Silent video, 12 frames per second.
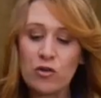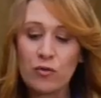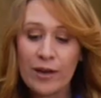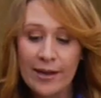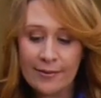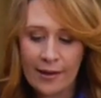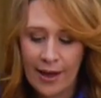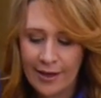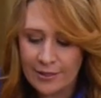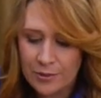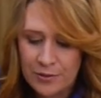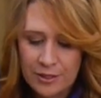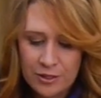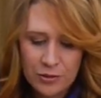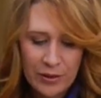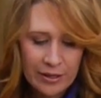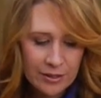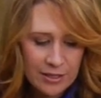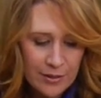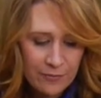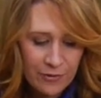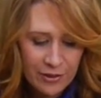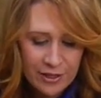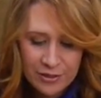green lights with the twinkle tip
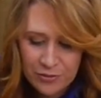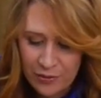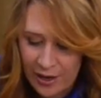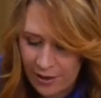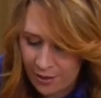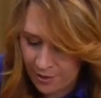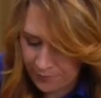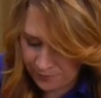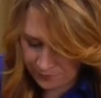for this wreath.